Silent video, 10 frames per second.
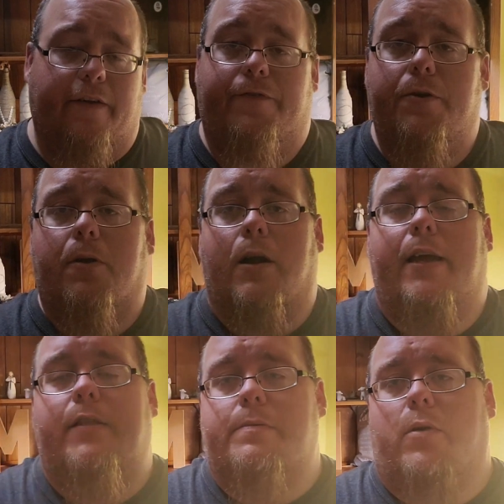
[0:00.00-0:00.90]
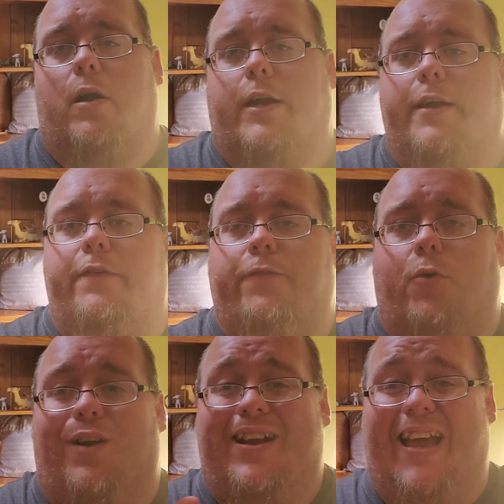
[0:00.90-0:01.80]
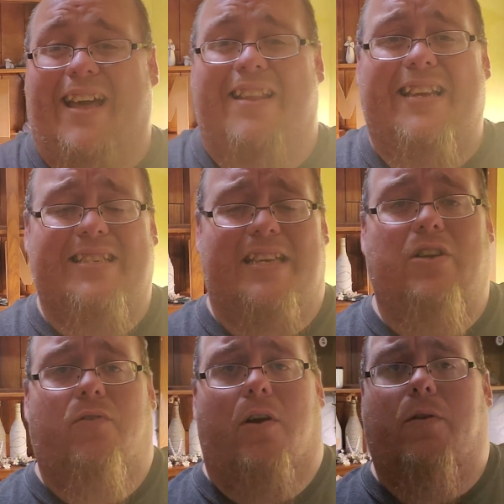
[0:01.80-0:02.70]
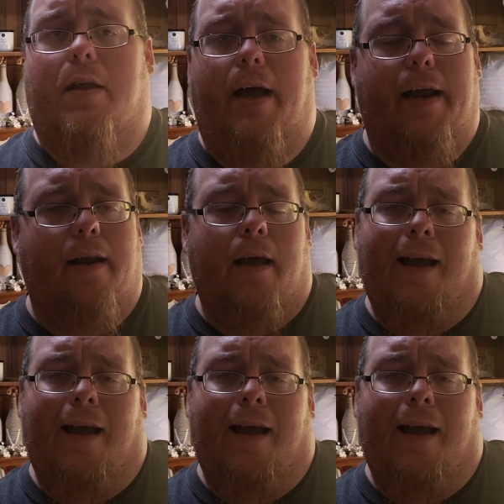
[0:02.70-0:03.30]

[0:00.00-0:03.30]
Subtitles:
if you are in the market for an LED grow light,